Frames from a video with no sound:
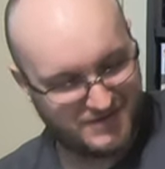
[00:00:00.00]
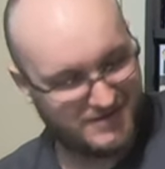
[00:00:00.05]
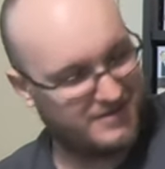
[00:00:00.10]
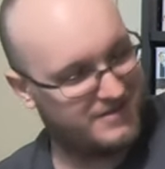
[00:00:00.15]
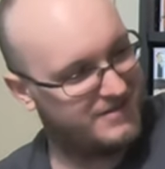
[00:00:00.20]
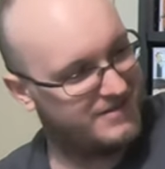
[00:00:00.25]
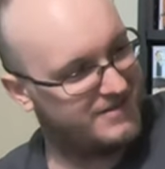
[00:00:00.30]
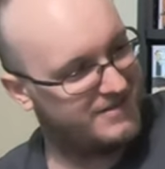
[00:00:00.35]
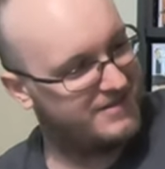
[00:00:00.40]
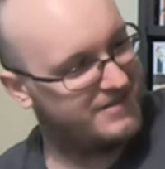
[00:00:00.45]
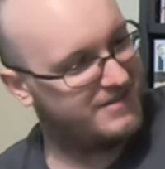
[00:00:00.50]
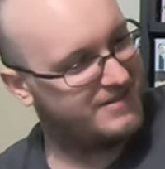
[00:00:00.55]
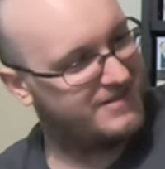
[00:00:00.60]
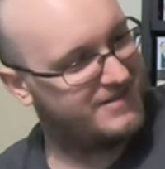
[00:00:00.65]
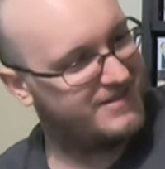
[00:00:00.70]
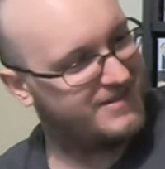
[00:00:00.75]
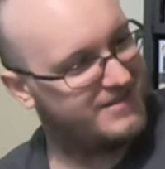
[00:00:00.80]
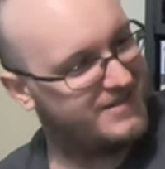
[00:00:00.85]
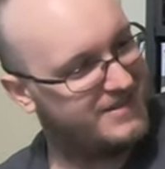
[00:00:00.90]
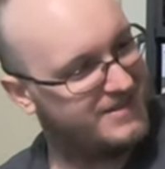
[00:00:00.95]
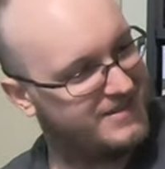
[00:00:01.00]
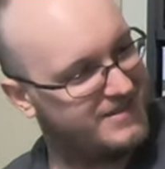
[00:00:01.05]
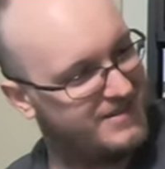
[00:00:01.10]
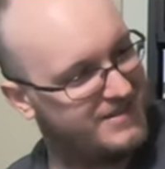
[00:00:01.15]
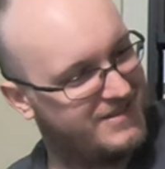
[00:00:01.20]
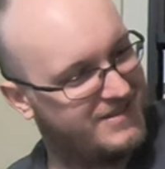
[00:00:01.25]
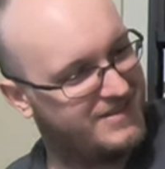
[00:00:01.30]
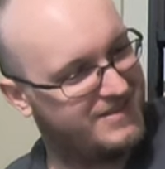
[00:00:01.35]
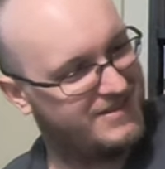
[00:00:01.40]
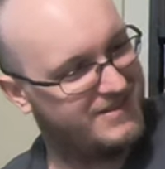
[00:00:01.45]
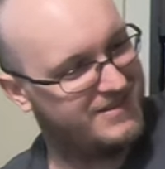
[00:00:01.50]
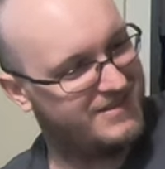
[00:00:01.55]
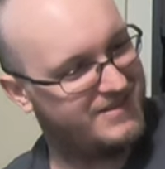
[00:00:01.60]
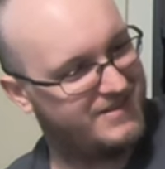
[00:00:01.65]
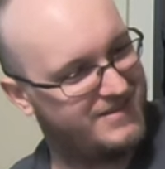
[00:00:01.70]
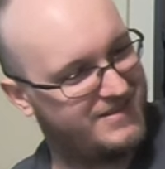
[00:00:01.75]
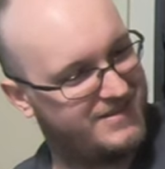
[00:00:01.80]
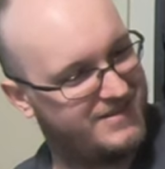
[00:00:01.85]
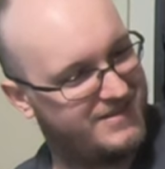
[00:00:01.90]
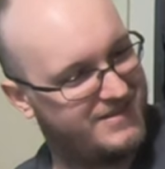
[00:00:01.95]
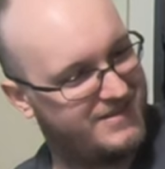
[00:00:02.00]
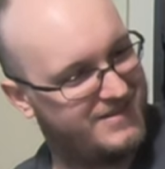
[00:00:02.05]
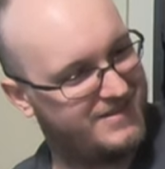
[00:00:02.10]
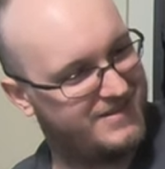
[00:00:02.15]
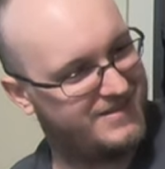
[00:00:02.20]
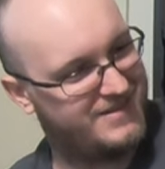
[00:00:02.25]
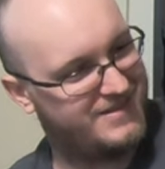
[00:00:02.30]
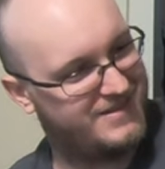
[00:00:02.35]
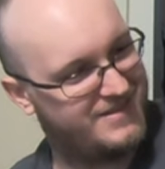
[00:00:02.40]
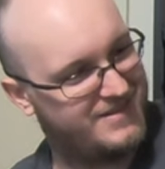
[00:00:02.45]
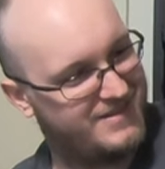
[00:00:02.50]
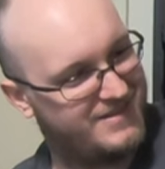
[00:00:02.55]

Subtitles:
This person isn't speaking.